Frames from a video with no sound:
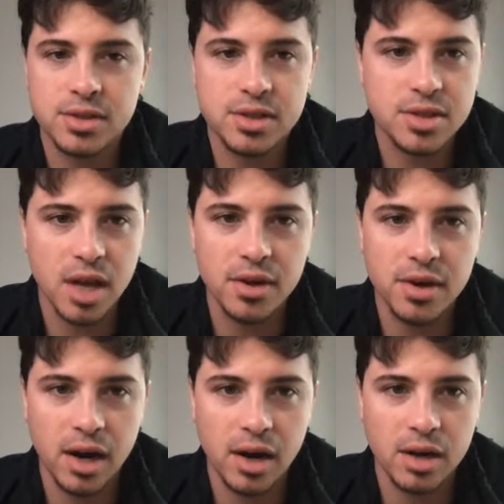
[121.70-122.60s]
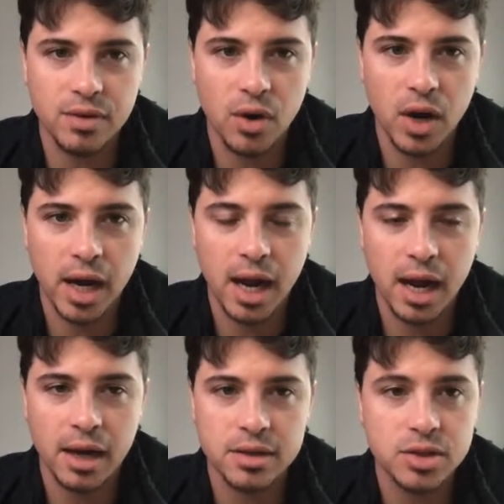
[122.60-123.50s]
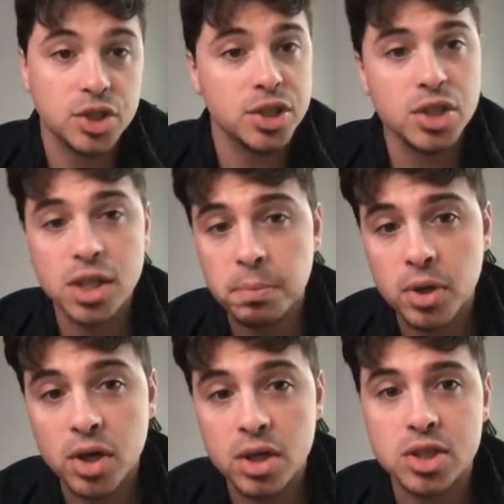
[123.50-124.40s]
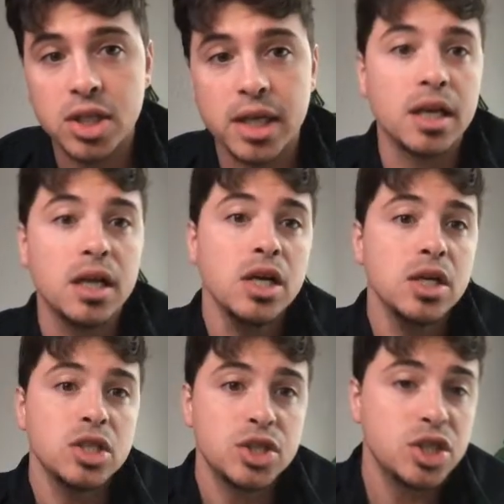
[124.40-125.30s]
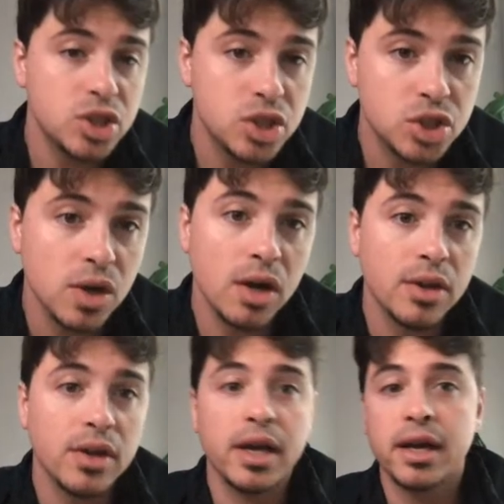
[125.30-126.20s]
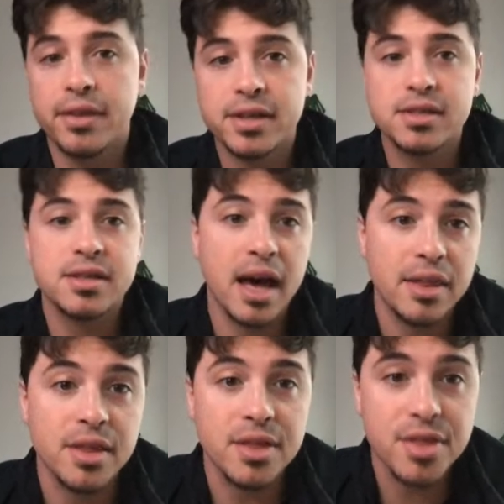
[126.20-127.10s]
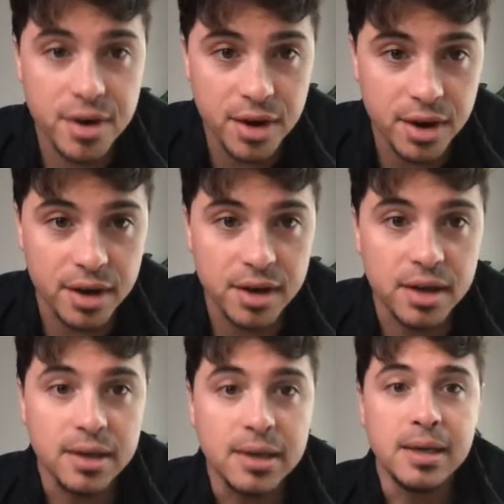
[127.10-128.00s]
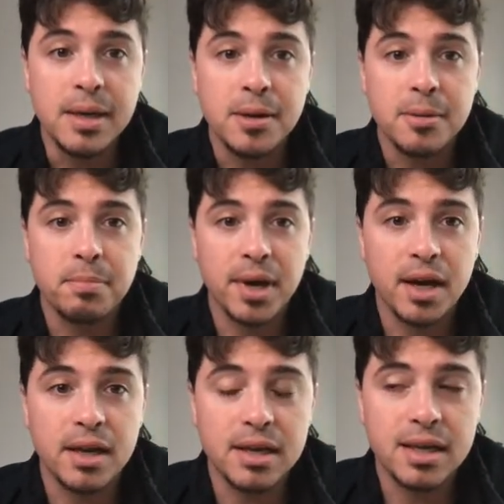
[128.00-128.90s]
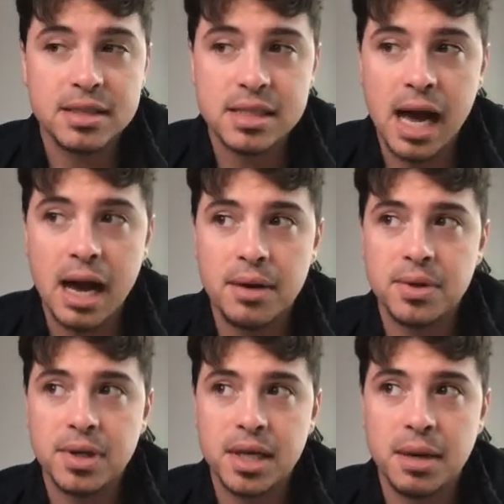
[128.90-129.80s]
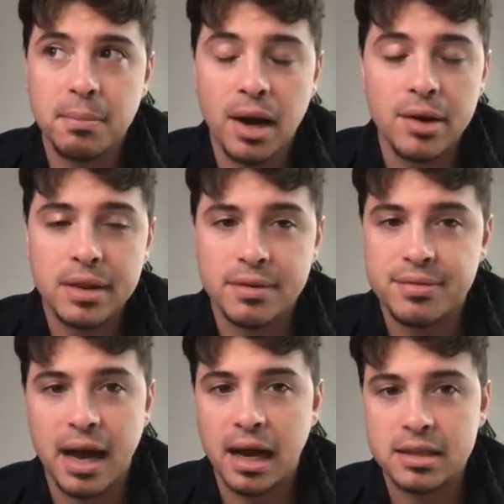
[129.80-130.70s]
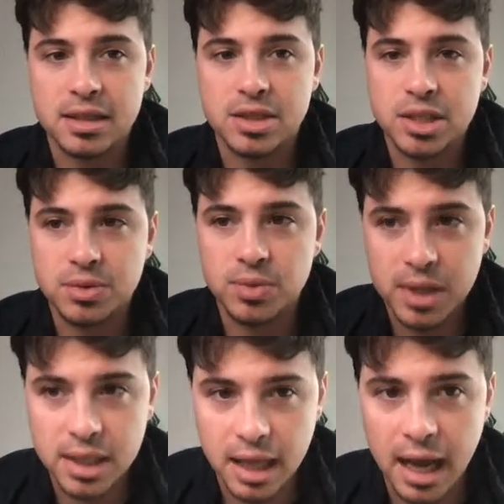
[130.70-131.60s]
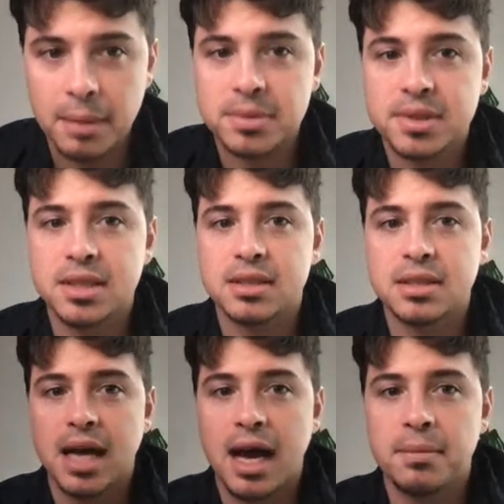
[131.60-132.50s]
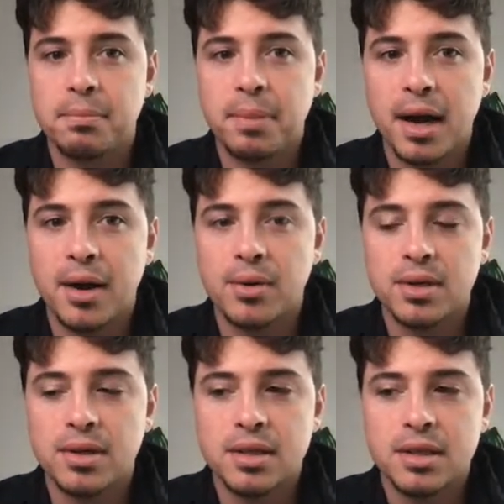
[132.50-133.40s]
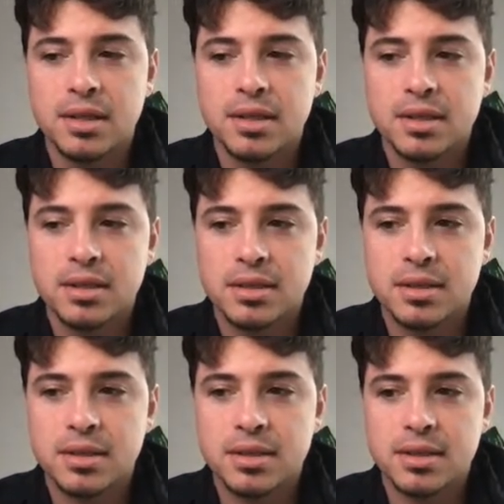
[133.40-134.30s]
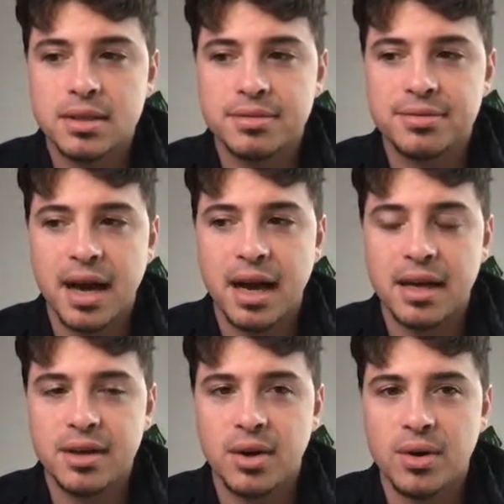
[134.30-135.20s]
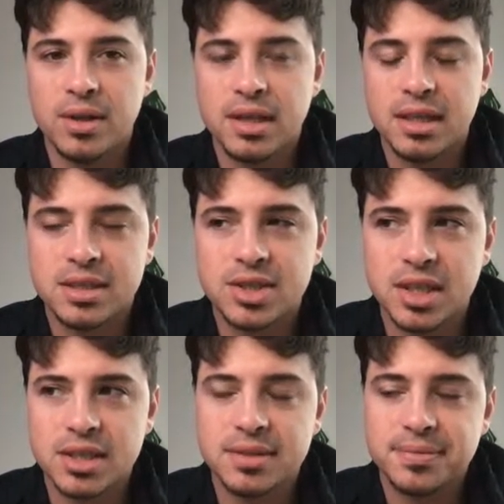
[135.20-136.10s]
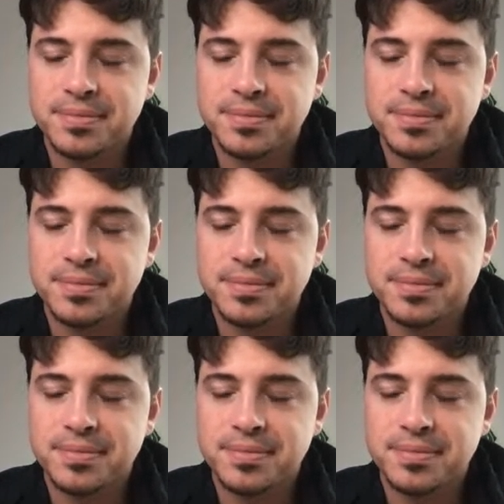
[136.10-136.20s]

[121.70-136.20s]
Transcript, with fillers: this other narrative going on is she's a person, she's struggling, and this, that, and the third. But it's not really about the fact that she relapsed. It's not about the fact, you know, it's just,